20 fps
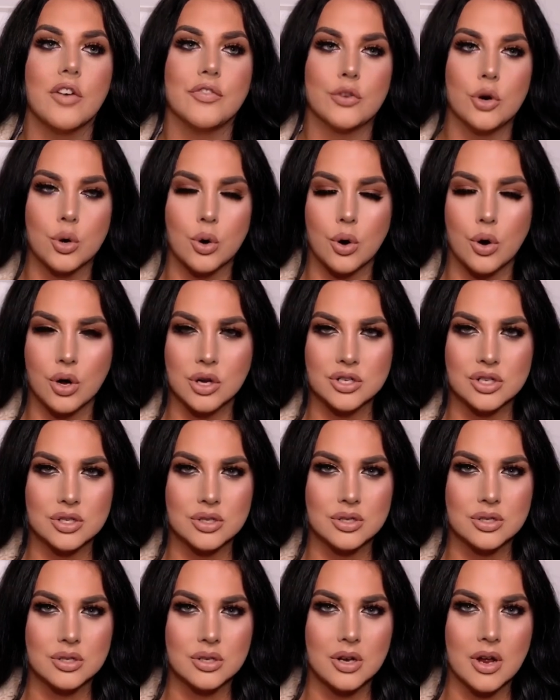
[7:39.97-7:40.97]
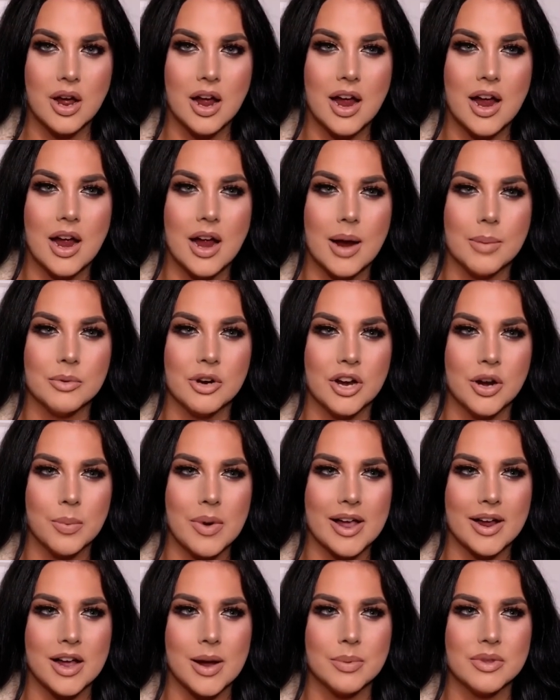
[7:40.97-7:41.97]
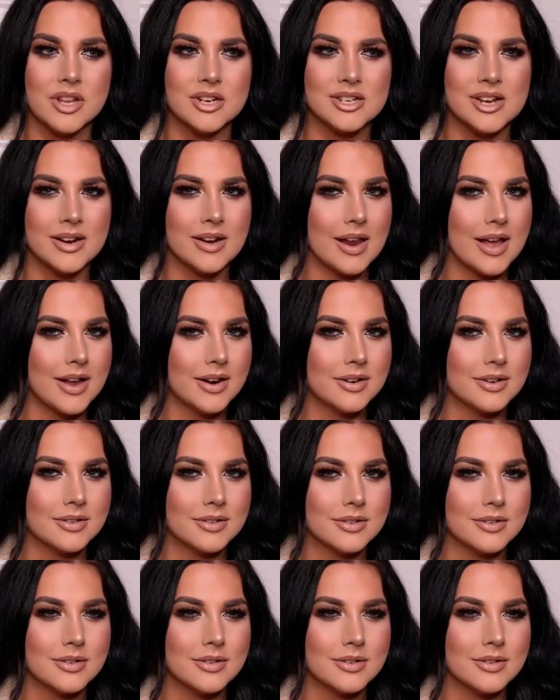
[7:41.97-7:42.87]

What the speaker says: of course, I'm gonna wake up with a dead leg.